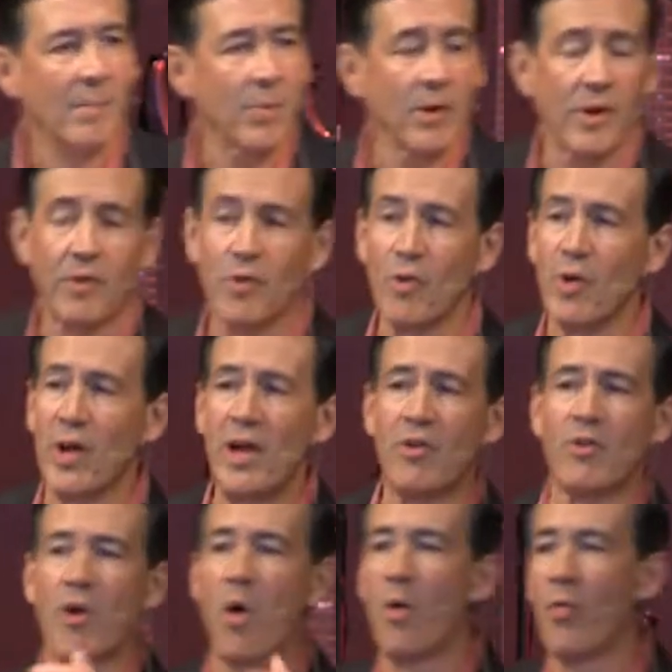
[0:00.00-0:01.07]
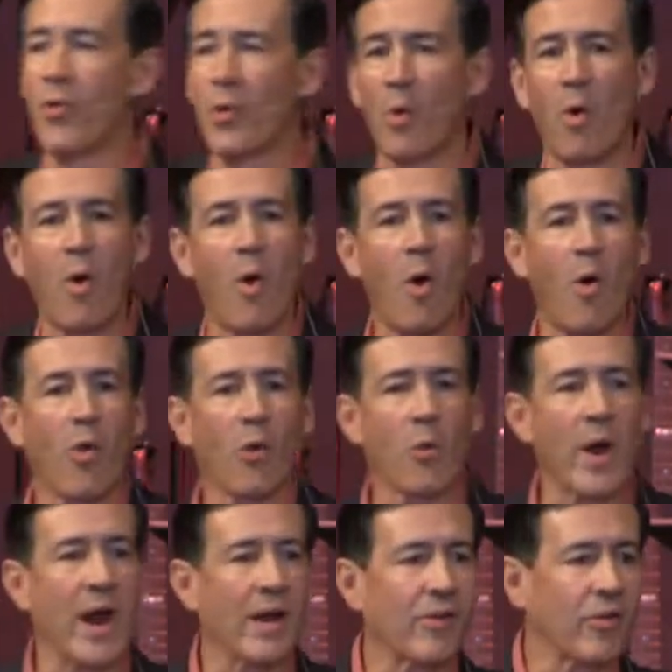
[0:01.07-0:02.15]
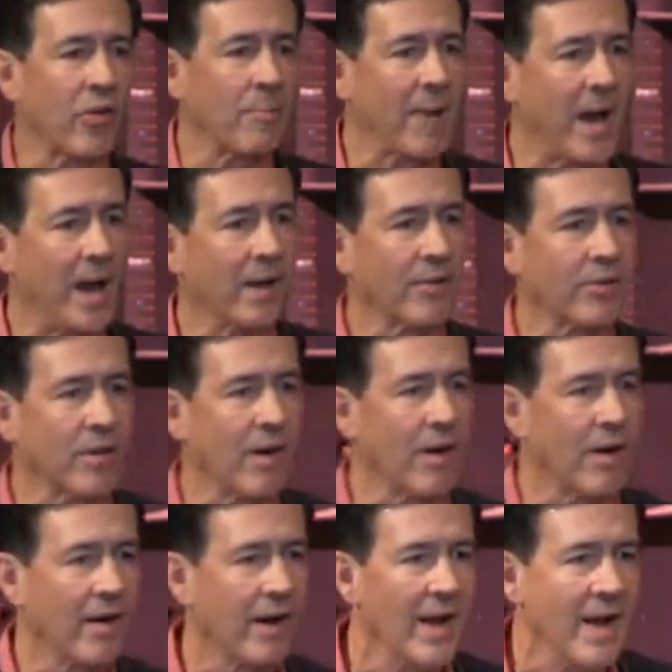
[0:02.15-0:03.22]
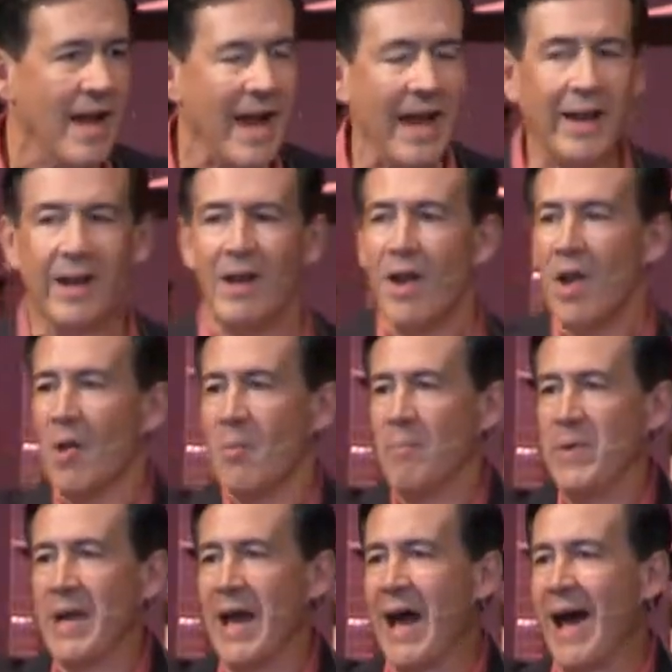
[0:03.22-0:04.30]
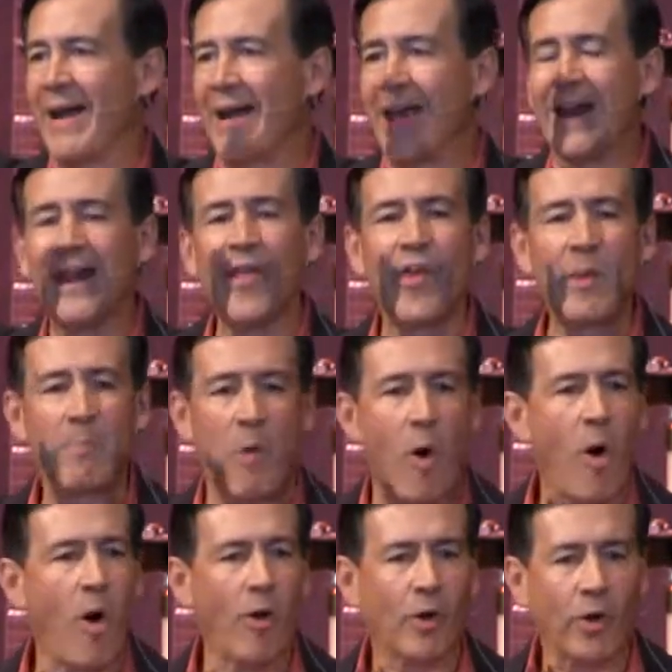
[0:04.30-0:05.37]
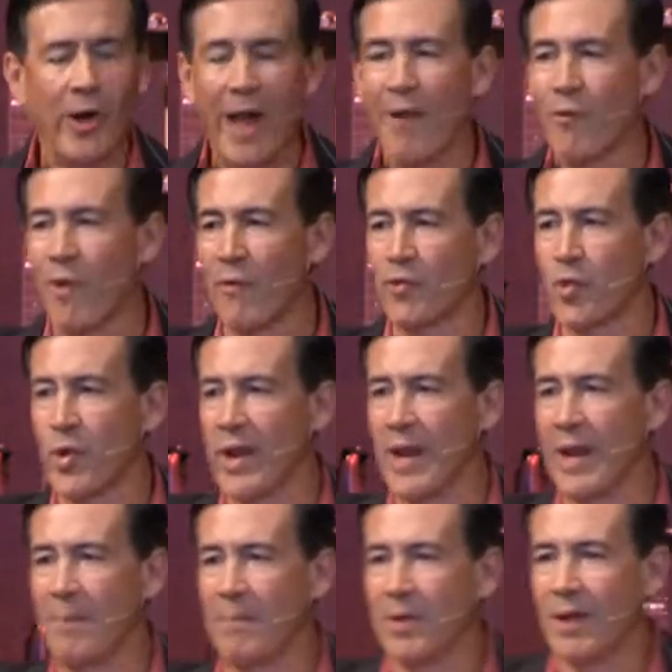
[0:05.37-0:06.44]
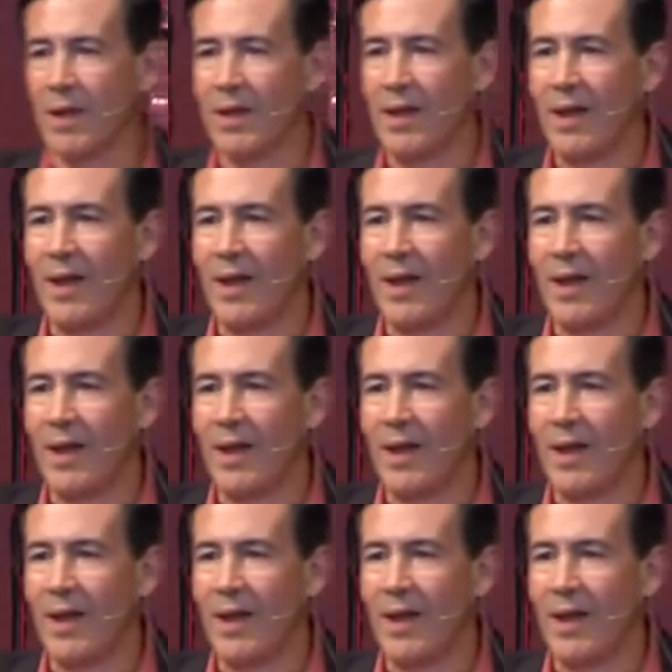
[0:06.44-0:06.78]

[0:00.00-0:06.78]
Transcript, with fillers: Pretty soon he's going through all the ranks of the palace guard. And beyond anything Paul could ever have dreamed,